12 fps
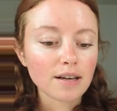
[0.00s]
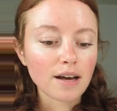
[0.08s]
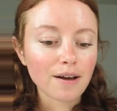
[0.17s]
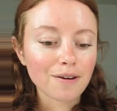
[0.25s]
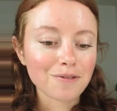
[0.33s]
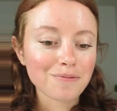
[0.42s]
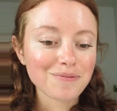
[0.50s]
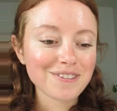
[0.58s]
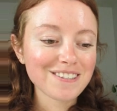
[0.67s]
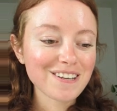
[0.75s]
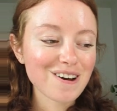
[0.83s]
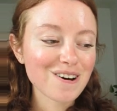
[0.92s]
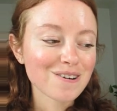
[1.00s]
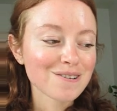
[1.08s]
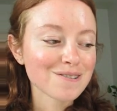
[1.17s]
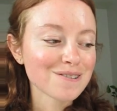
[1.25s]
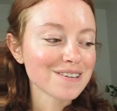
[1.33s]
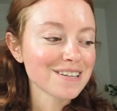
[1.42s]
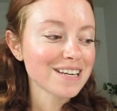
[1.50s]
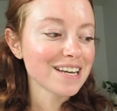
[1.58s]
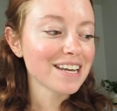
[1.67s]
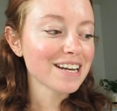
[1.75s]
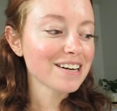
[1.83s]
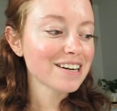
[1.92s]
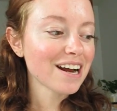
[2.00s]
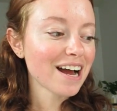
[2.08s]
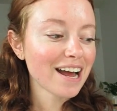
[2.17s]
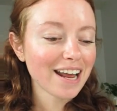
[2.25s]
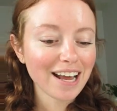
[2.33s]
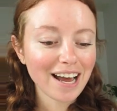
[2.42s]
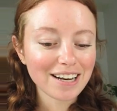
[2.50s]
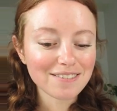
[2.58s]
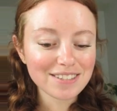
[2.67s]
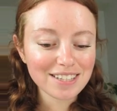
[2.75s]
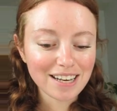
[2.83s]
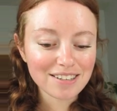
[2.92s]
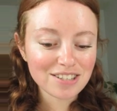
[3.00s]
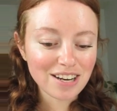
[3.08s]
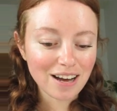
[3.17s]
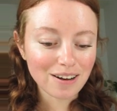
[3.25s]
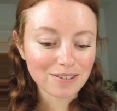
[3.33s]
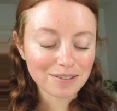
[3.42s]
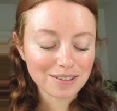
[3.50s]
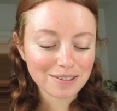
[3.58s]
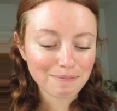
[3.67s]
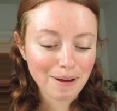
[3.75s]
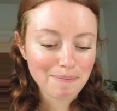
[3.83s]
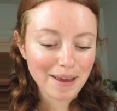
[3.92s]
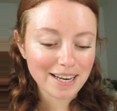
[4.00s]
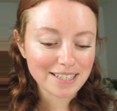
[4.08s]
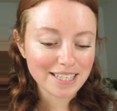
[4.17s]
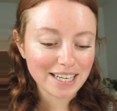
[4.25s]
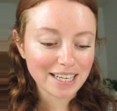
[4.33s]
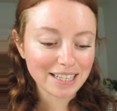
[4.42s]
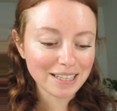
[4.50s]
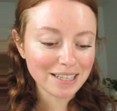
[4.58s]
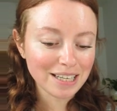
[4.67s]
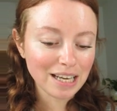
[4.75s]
Um, so here I kind of sketched out my painting